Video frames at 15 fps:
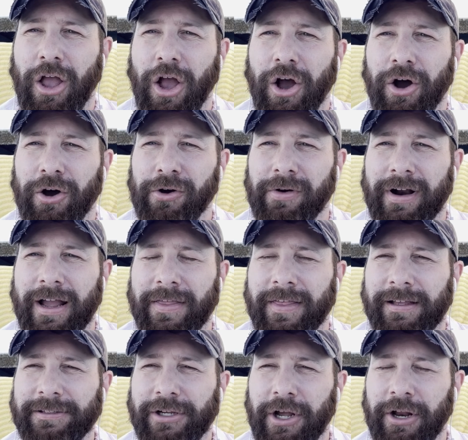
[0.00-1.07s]
All right,
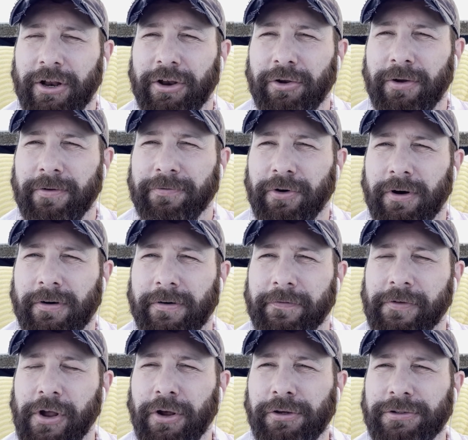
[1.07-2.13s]
that's going to do it for our
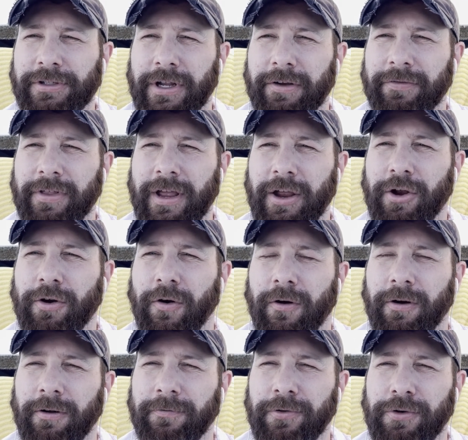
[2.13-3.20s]
reviews of the
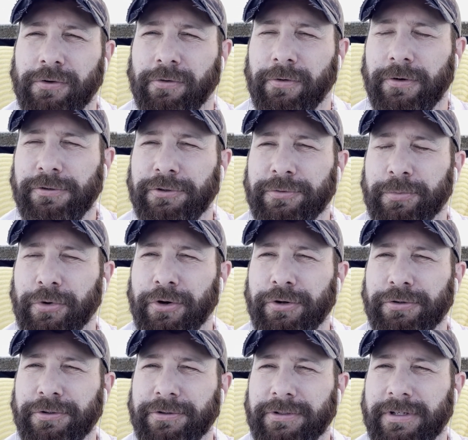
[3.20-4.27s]
Carnival Cruise
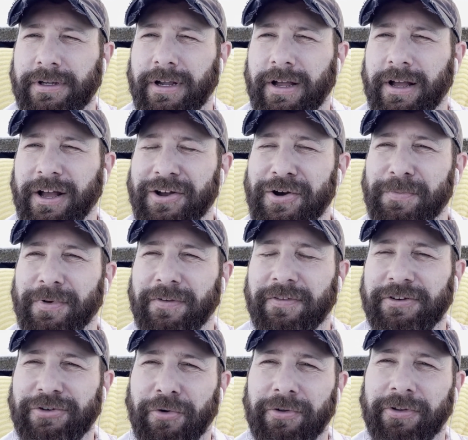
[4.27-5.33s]
Brews. Hope you've
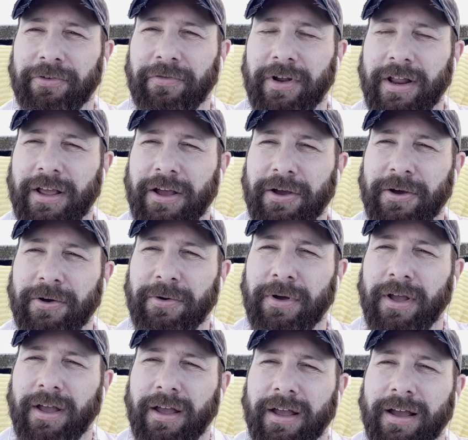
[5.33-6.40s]
enjoyed this video.
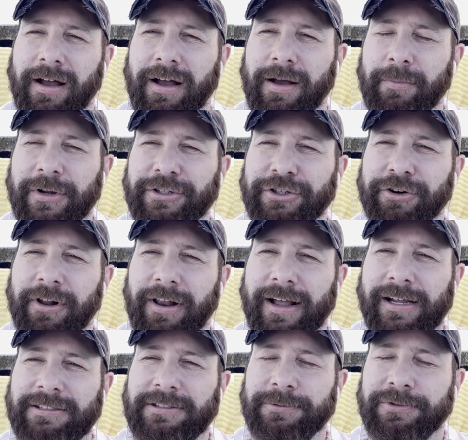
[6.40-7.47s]
Be sure to
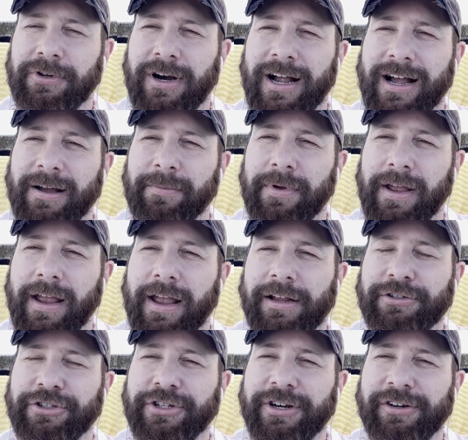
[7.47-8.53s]
like, subscribe,
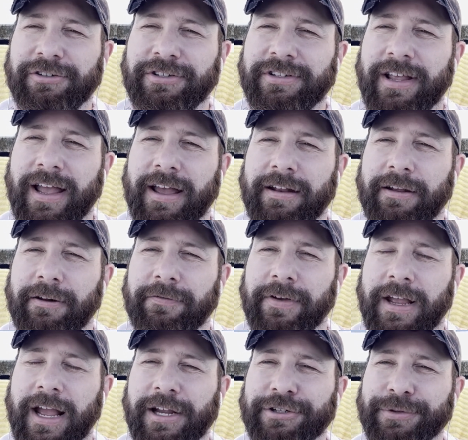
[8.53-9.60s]
and cheers that
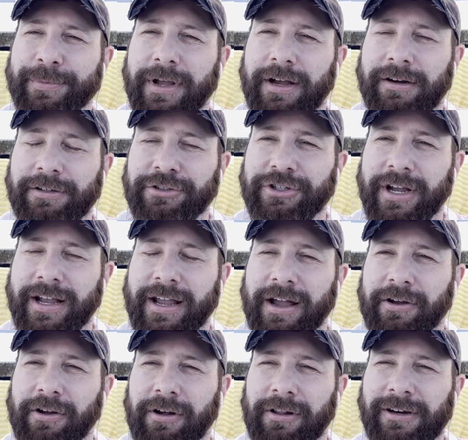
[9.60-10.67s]
notification bell, and check
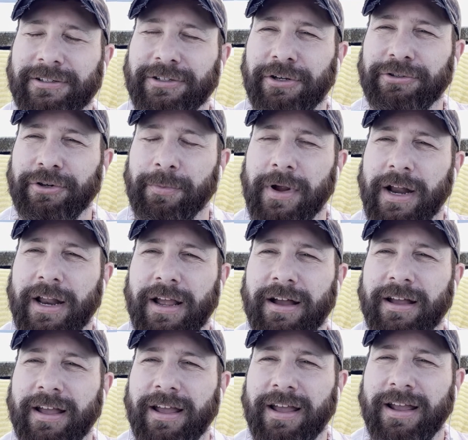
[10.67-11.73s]
out all our social media
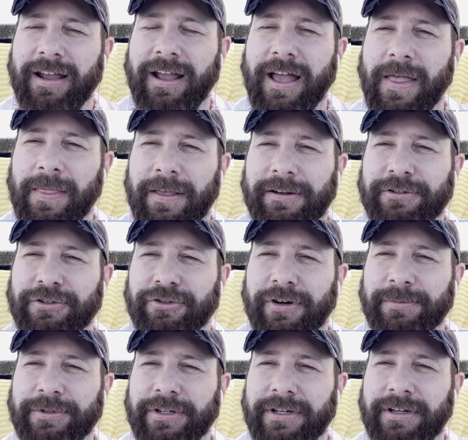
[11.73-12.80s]
in the
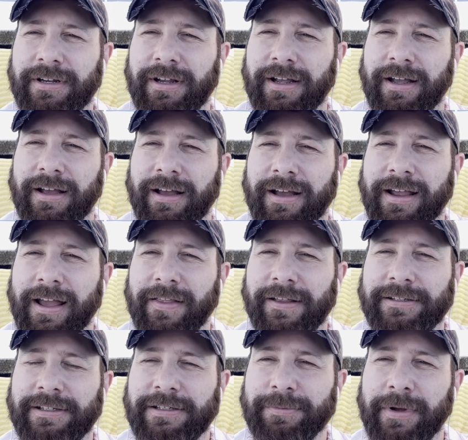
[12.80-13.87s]
description. Again,
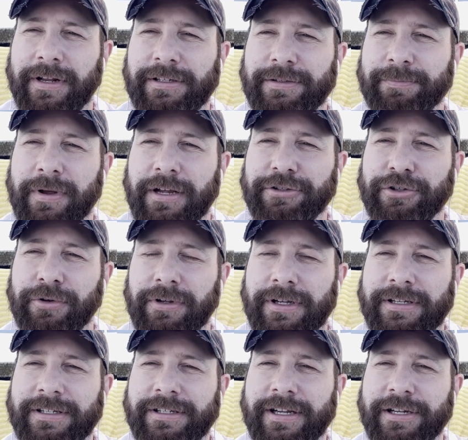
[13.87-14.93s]
this has been a special
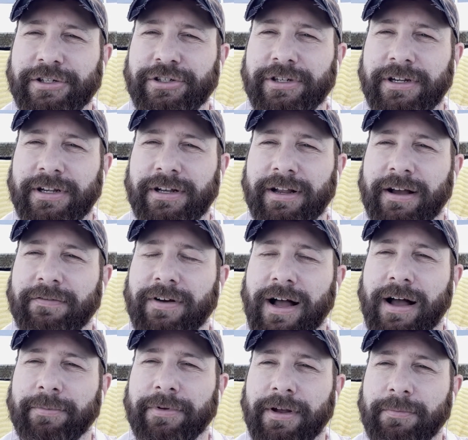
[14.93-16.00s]
edition of
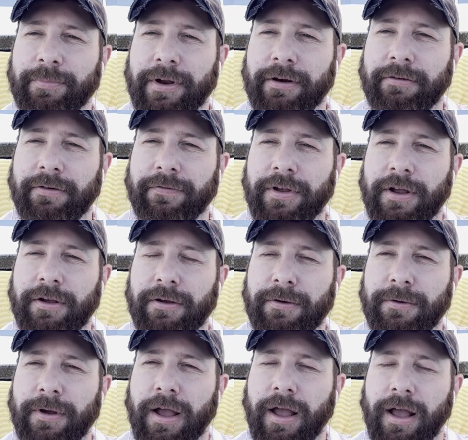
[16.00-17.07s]
Hopped Up Beer
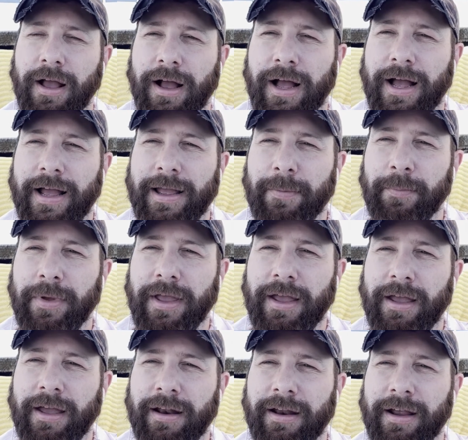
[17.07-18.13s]
Review. I am
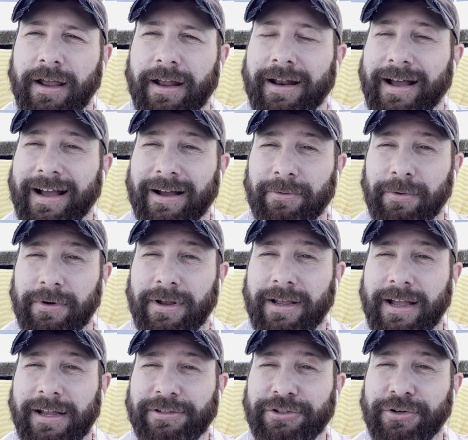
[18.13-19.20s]
Ben, and I will
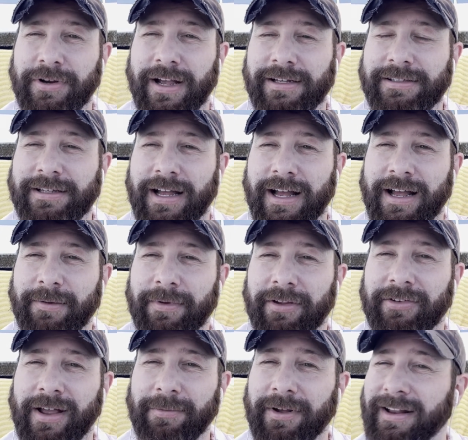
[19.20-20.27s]
catch you next time
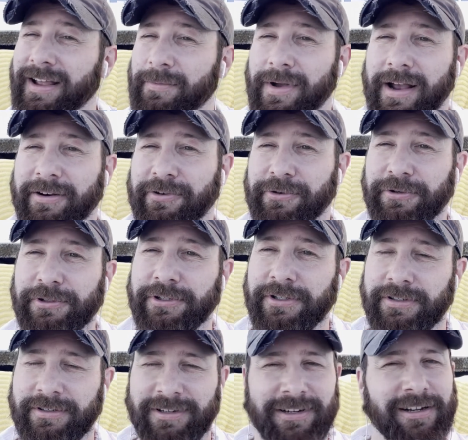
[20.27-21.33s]
as I'm going to get back to cruising.
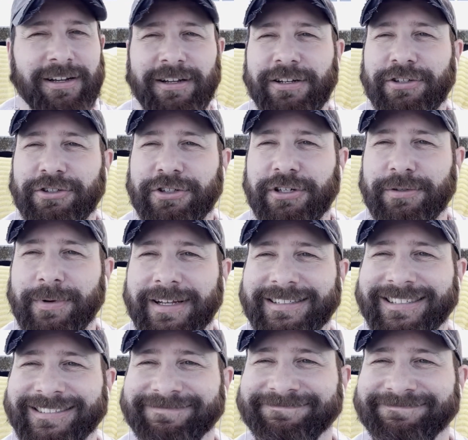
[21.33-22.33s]
Cheers, mates.